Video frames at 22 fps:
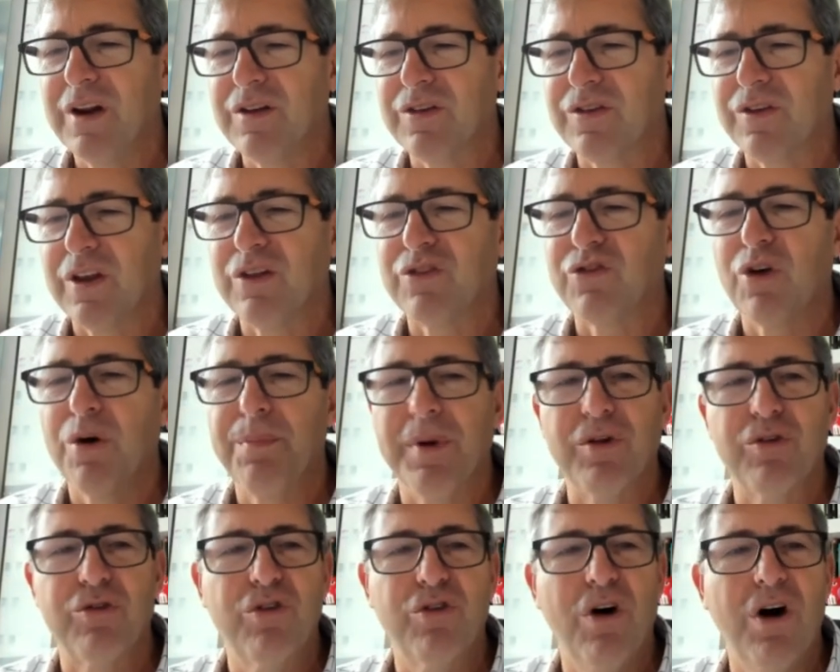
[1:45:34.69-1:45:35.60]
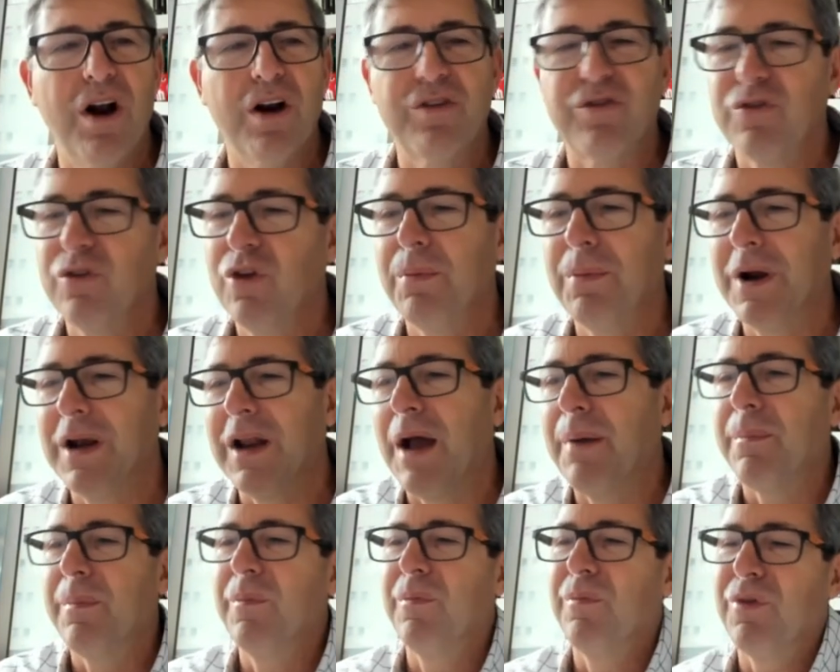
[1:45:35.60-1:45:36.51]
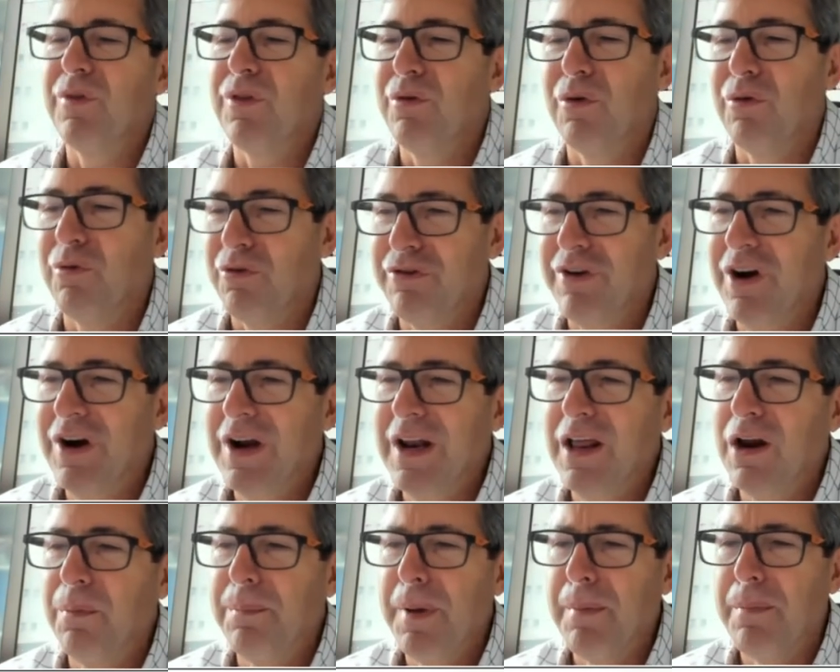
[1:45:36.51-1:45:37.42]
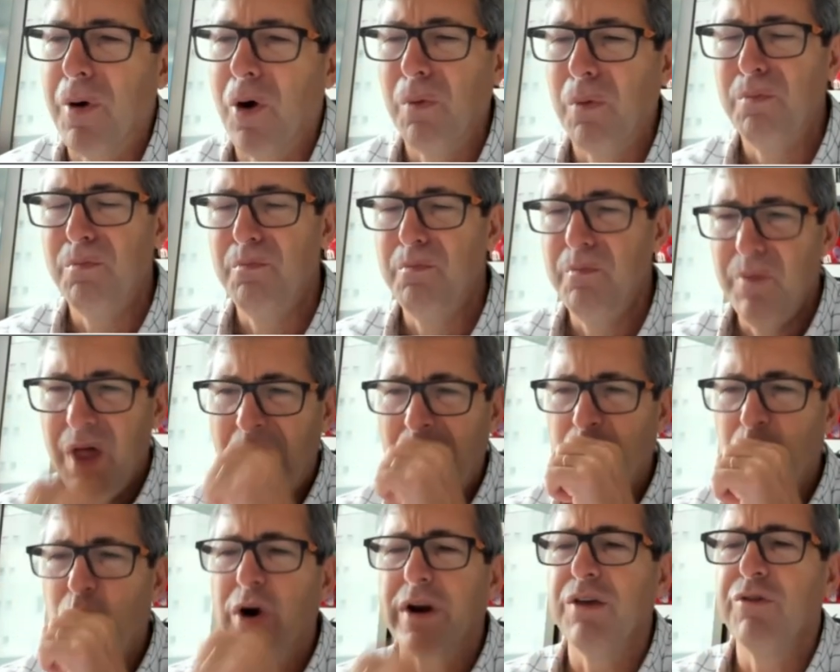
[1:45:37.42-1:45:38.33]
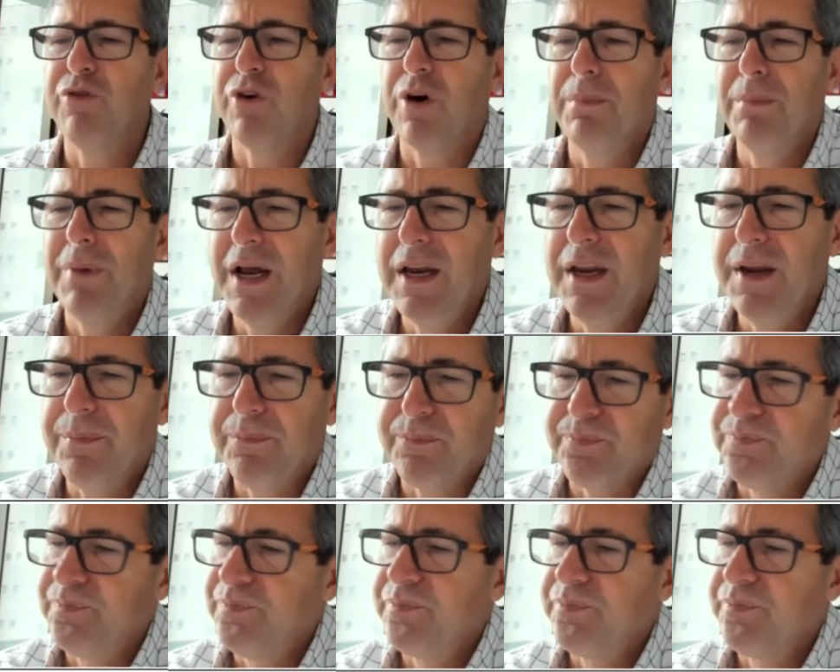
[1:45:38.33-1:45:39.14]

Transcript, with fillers: It's it's open source. Nobody, uh, very little people are working for money.